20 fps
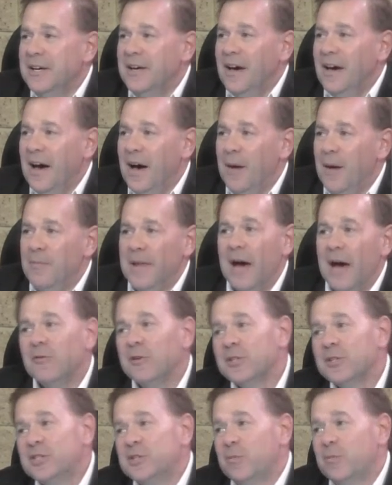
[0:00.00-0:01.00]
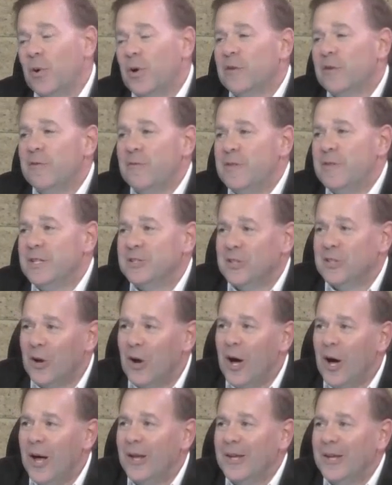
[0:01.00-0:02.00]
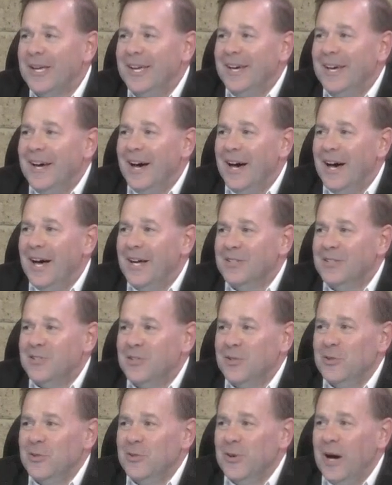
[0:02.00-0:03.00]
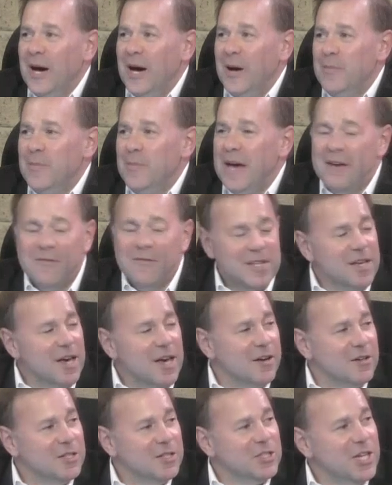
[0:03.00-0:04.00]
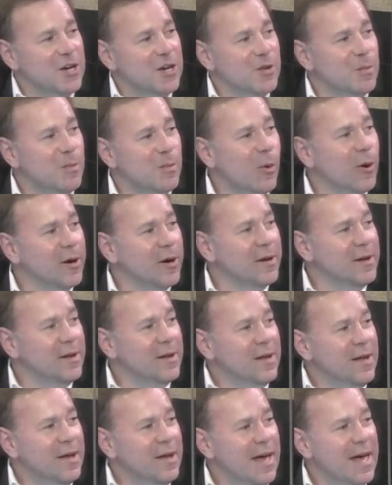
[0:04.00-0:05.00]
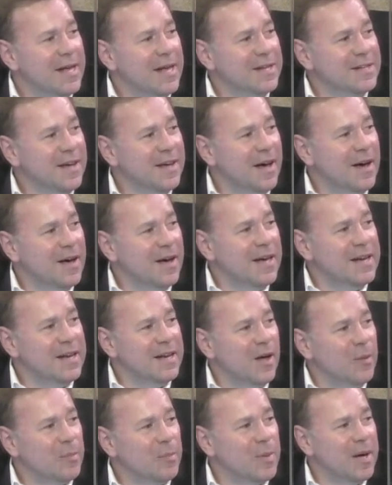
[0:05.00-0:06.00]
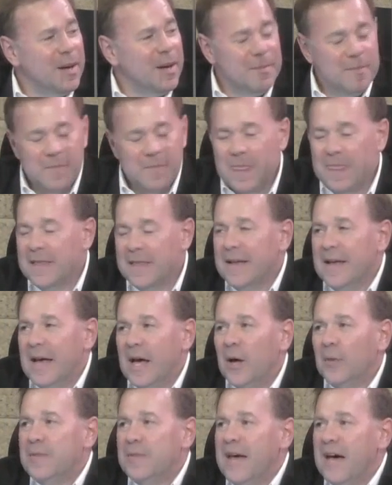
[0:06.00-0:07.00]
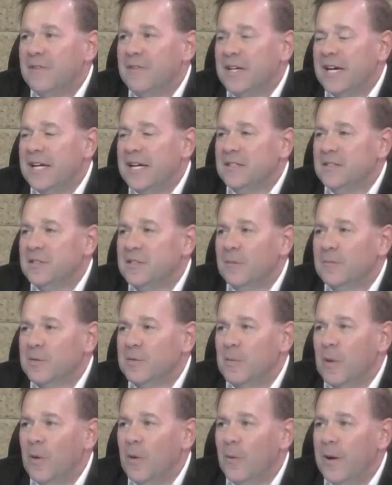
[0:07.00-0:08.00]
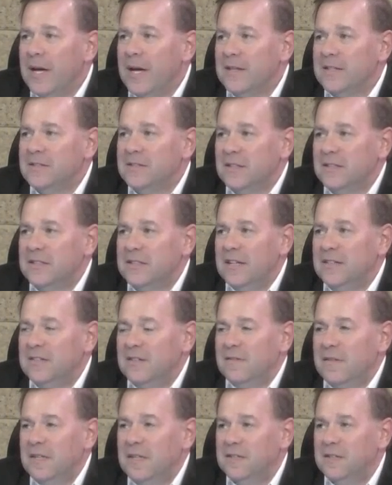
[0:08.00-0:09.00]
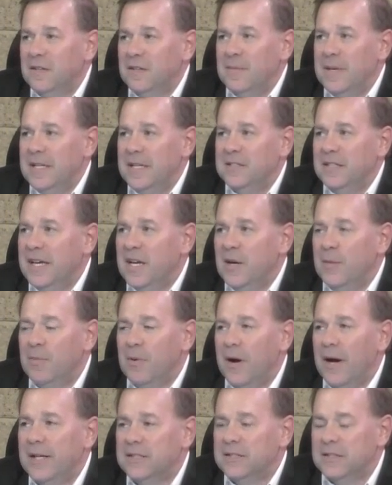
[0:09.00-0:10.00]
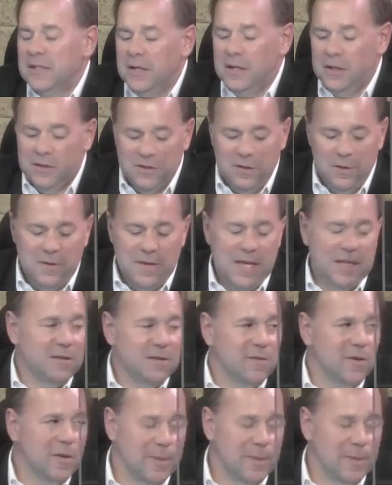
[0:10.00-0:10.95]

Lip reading: not really supportive of this at all to having the honor to chair the board and help help navigate in some small way the success of this amazing enterprise. So thank you very much,